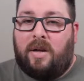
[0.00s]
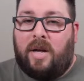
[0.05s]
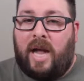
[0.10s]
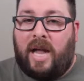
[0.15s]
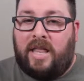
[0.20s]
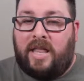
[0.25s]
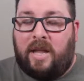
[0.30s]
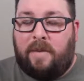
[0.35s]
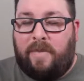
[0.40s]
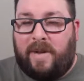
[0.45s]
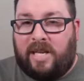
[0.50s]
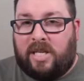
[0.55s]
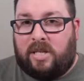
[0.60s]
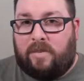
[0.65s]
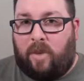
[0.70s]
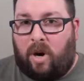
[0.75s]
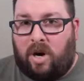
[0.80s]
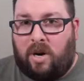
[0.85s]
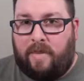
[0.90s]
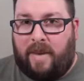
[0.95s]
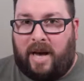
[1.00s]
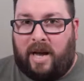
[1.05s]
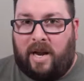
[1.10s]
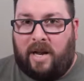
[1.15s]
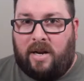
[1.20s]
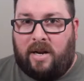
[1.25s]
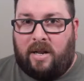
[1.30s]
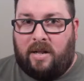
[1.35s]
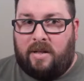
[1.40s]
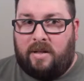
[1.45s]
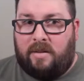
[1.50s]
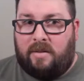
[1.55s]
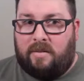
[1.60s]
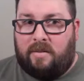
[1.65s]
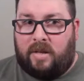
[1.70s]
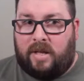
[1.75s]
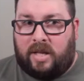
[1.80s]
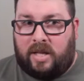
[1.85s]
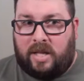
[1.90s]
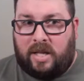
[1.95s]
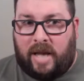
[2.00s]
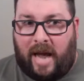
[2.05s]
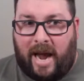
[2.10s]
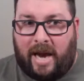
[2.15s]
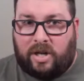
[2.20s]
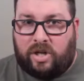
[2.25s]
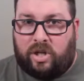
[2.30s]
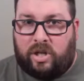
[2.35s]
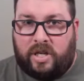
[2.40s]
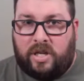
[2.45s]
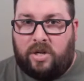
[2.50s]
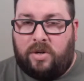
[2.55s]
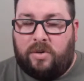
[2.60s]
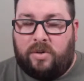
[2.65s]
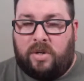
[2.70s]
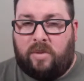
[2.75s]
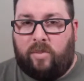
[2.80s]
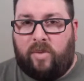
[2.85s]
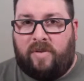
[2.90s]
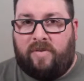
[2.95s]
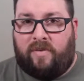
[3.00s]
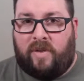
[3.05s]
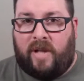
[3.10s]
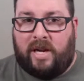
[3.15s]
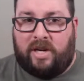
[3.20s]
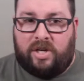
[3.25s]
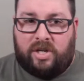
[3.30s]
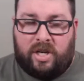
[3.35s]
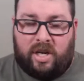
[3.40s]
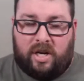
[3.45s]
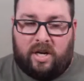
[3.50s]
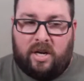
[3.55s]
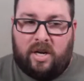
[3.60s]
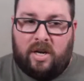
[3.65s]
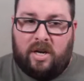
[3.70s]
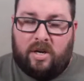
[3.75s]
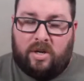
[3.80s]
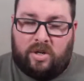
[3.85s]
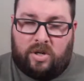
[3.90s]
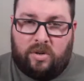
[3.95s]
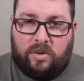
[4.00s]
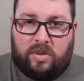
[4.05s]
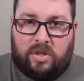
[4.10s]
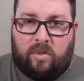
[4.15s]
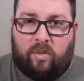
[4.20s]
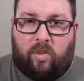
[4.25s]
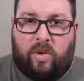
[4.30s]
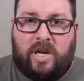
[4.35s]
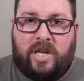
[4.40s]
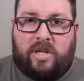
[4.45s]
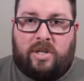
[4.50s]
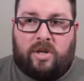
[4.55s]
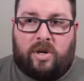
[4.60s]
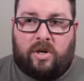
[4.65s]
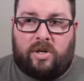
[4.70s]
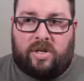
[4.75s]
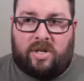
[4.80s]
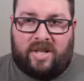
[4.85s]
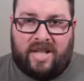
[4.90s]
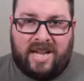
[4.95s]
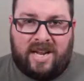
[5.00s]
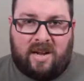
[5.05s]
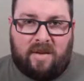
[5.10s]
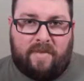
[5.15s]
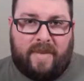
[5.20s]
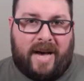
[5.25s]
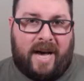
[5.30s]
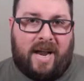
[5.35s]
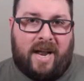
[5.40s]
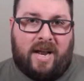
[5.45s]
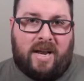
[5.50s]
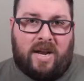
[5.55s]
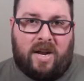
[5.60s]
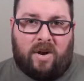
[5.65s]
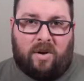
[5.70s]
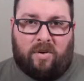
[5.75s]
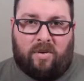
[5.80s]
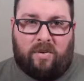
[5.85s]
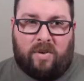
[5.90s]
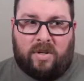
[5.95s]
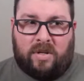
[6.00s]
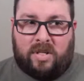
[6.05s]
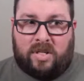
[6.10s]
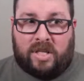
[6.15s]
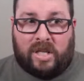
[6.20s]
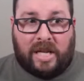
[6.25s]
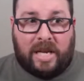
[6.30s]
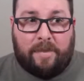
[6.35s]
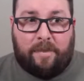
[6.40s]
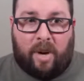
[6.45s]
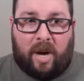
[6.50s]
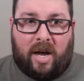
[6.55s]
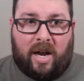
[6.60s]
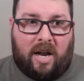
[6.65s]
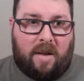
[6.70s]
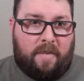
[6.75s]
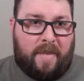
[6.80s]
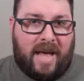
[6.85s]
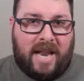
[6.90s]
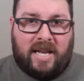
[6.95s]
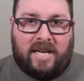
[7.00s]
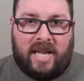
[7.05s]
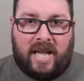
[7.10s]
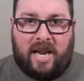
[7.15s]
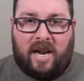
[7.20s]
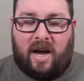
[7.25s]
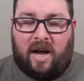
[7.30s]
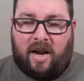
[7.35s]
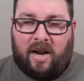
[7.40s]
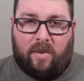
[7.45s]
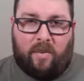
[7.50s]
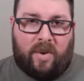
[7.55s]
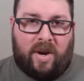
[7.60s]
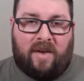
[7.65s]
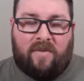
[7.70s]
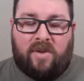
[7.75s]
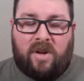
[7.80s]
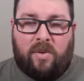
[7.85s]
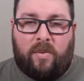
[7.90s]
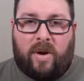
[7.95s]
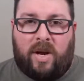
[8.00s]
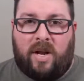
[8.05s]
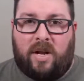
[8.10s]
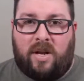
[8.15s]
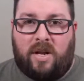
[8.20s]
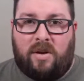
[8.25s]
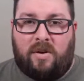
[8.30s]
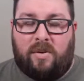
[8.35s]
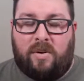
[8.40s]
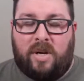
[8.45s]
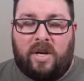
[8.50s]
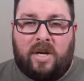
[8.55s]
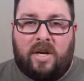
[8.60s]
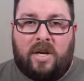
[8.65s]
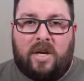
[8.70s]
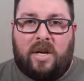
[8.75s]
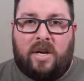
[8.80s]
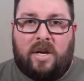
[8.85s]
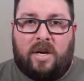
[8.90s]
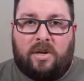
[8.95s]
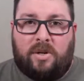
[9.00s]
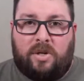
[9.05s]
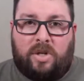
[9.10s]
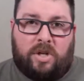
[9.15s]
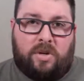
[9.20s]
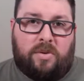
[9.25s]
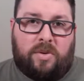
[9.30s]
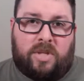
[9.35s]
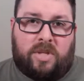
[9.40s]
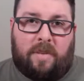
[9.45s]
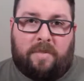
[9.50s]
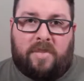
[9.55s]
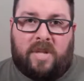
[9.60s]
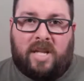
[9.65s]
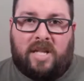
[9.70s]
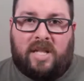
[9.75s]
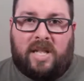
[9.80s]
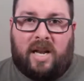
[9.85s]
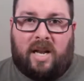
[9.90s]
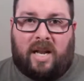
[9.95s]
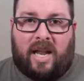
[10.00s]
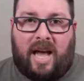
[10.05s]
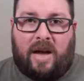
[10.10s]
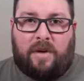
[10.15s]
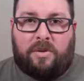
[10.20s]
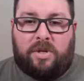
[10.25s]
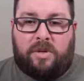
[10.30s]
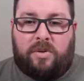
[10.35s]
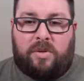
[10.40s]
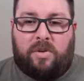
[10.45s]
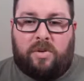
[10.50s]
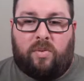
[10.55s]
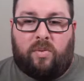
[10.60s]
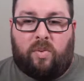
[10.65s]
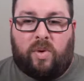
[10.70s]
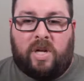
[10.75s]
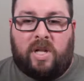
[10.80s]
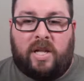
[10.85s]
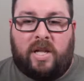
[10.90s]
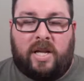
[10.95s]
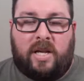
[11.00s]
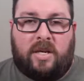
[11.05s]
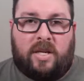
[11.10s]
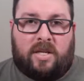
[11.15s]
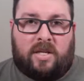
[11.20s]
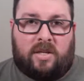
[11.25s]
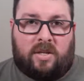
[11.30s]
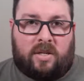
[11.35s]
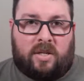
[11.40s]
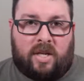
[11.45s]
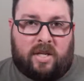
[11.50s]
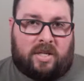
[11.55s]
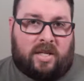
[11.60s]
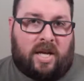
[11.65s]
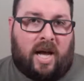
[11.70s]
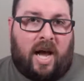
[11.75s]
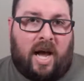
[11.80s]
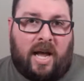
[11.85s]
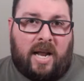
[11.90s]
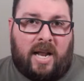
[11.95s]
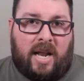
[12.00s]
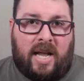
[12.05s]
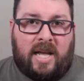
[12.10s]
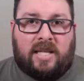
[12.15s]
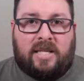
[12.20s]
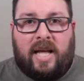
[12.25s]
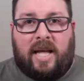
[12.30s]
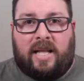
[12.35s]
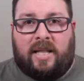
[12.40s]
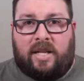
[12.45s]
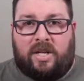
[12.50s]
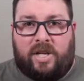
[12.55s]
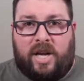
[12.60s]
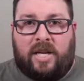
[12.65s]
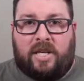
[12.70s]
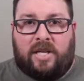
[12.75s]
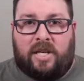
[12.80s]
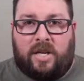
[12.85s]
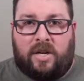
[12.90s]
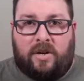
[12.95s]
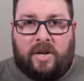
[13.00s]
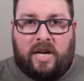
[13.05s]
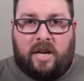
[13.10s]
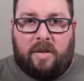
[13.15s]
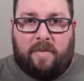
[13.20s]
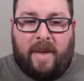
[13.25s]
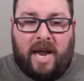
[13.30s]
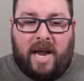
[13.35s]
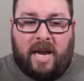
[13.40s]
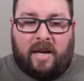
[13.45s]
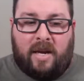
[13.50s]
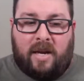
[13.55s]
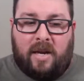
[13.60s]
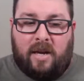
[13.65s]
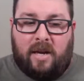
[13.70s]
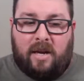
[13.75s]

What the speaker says: And then be smart about it. Actually do some reflection, do some research, think about it, sleep on it, meditate on it, whatever you want to do something that allows you to really decide, is that the change that you need to make?